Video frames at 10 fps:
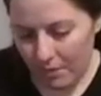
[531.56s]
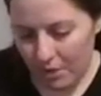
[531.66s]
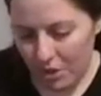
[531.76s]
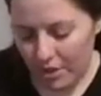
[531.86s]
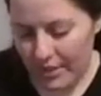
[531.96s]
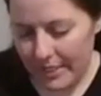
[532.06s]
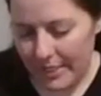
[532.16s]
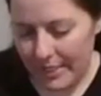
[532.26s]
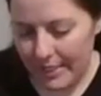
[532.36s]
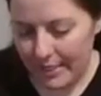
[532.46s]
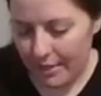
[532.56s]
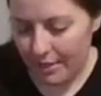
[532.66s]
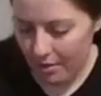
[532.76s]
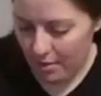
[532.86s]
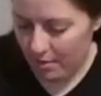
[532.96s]
It's just
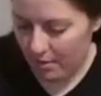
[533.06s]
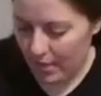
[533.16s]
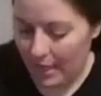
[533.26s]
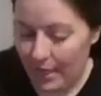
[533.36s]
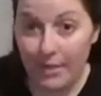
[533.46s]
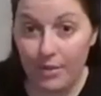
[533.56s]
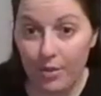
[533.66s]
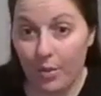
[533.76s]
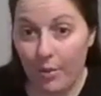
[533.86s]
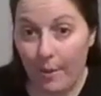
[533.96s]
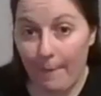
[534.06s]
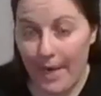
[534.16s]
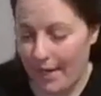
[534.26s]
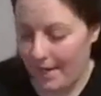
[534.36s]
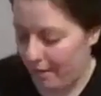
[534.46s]
easier. Okay, so we're going
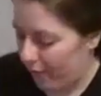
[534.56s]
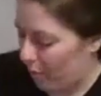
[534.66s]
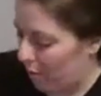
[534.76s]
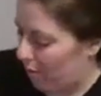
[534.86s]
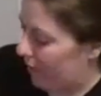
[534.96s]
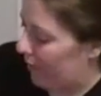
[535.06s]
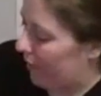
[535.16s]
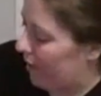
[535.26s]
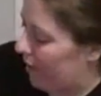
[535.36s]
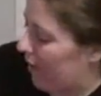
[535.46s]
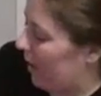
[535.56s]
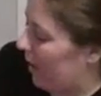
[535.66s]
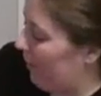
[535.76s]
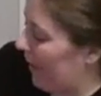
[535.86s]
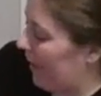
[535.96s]
back and forth.
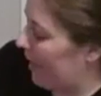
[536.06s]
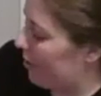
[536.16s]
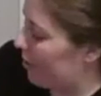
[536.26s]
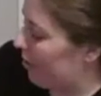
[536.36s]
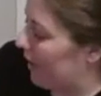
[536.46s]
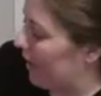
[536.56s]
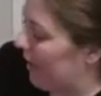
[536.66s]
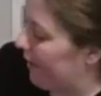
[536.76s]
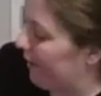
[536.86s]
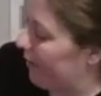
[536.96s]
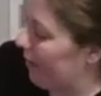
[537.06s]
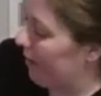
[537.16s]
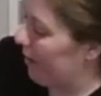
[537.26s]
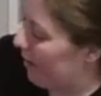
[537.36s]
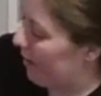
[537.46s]
I'm making sure to cover